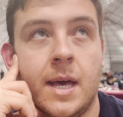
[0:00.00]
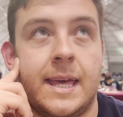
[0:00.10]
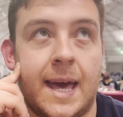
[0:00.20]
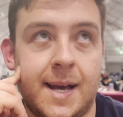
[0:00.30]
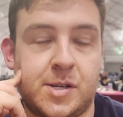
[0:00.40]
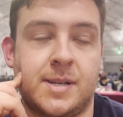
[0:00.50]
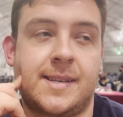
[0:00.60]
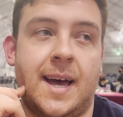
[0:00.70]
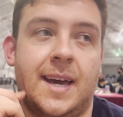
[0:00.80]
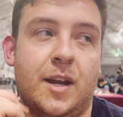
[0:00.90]
Yeah, so I
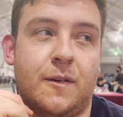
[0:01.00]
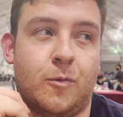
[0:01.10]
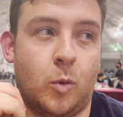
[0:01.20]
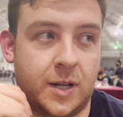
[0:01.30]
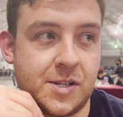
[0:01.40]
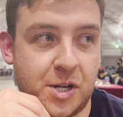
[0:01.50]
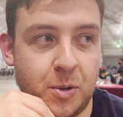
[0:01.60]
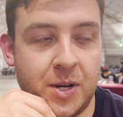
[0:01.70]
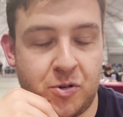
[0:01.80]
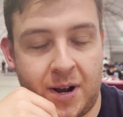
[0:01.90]
started off one and
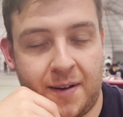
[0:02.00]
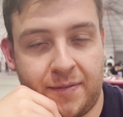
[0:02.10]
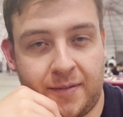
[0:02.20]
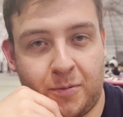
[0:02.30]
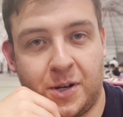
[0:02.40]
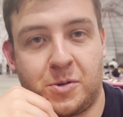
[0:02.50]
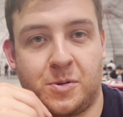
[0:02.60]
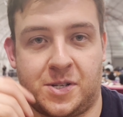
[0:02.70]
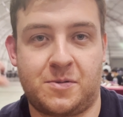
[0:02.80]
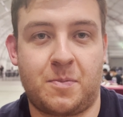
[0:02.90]
two in draft, which
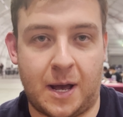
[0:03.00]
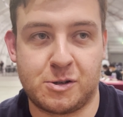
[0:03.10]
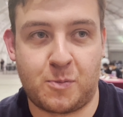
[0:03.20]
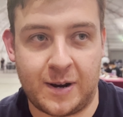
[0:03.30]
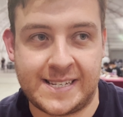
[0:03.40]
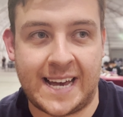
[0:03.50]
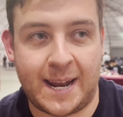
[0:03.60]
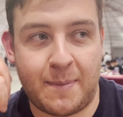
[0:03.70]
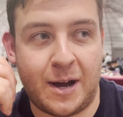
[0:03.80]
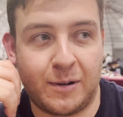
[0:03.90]
was I was pretty sad
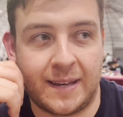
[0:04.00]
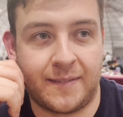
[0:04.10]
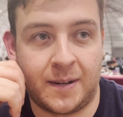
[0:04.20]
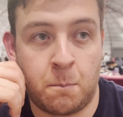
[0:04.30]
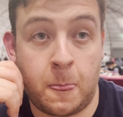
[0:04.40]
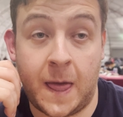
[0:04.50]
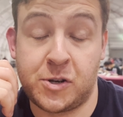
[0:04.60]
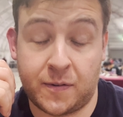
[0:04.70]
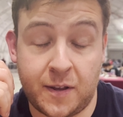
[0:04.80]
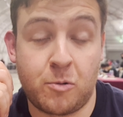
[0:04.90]
about. Given I
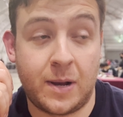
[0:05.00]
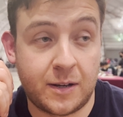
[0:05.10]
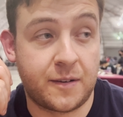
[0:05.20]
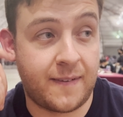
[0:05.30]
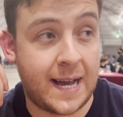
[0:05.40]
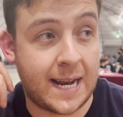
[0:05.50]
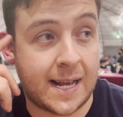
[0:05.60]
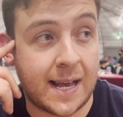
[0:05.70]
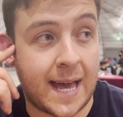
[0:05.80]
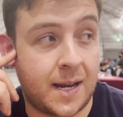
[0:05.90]
drafted a really good Fai
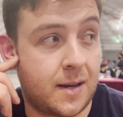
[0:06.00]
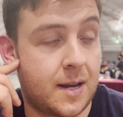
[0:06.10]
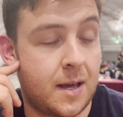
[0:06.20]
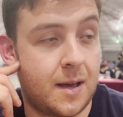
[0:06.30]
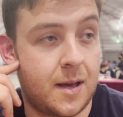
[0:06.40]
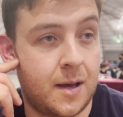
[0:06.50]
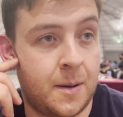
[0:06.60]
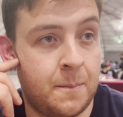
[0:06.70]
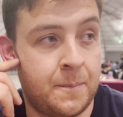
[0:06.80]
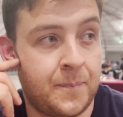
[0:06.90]
deck again,
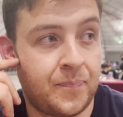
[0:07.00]
um,